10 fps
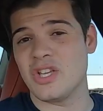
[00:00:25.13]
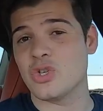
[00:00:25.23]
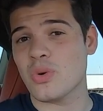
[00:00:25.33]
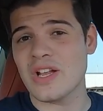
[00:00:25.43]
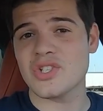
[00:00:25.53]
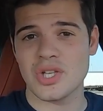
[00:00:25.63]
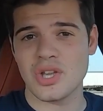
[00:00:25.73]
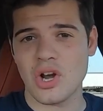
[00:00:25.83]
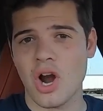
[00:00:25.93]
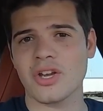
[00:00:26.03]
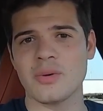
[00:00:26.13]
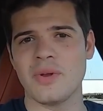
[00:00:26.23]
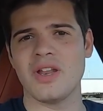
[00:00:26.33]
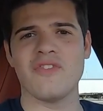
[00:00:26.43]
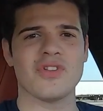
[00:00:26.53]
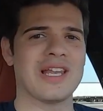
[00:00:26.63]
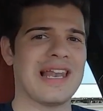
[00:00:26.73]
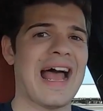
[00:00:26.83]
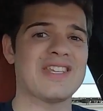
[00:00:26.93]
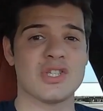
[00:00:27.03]
entrenched in the car community for the
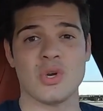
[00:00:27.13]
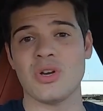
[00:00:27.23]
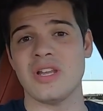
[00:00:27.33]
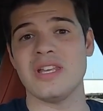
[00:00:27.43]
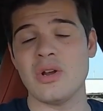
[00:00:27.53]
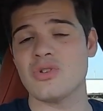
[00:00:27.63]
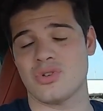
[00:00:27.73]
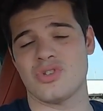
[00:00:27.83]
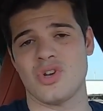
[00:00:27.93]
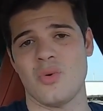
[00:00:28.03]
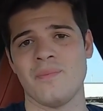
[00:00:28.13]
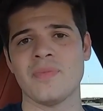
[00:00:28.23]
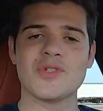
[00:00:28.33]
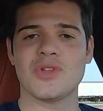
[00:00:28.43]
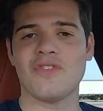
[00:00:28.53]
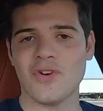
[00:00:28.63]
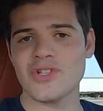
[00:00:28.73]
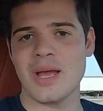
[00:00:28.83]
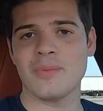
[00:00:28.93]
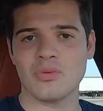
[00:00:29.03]
last 30 years or so. So the
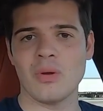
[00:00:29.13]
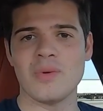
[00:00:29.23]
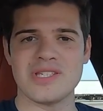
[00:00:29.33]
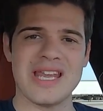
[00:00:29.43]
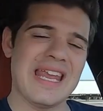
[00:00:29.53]
first M3 was the